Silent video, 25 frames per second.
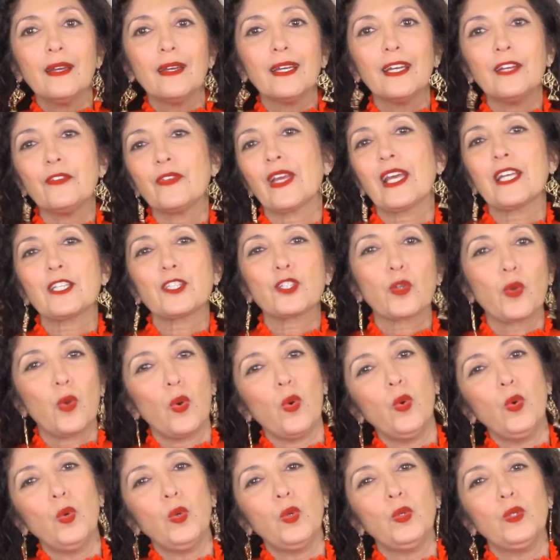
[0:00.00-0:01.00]
if it gets
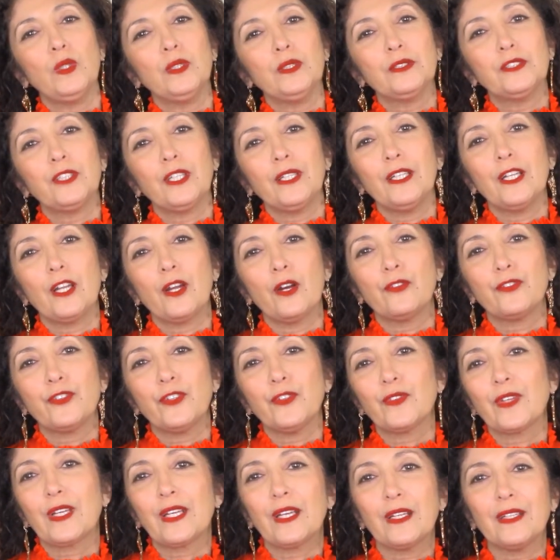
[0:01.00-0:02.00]
cold, you know, if
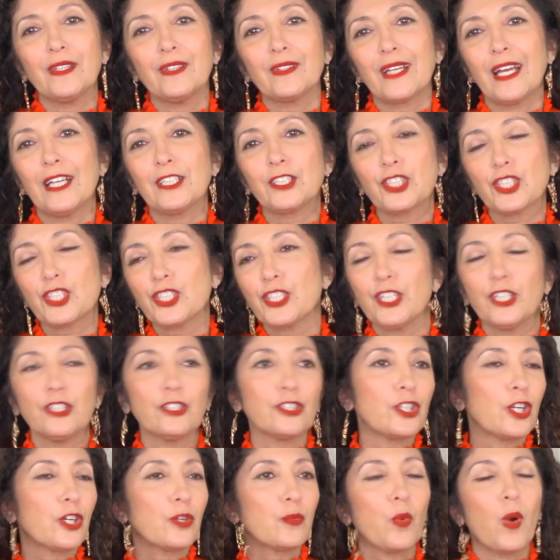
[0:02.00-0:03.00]
you, get, you catch a chill,
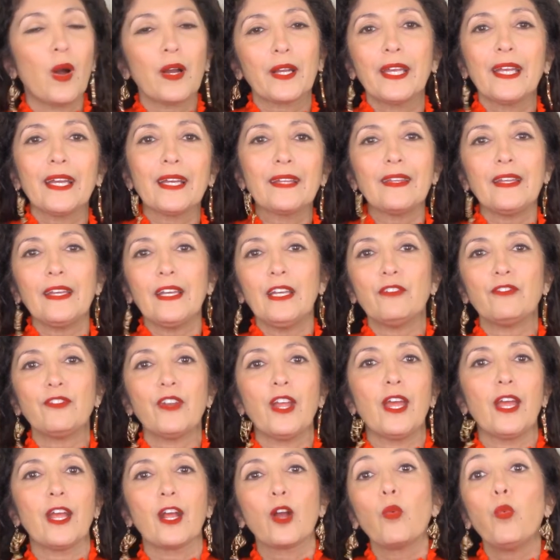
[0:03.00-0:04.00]
you're walking in the
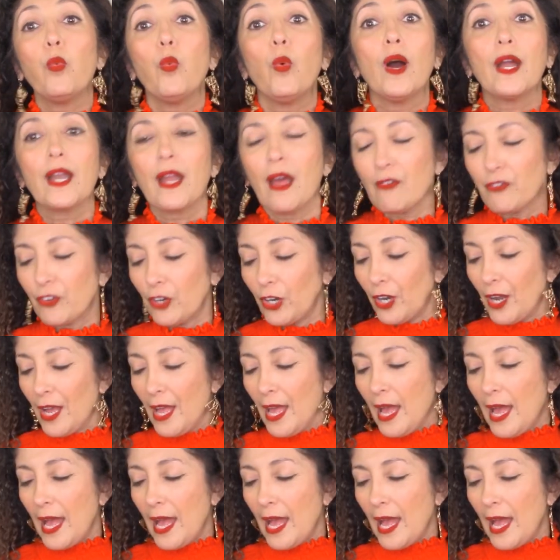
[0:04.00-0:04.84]
evening, whatever.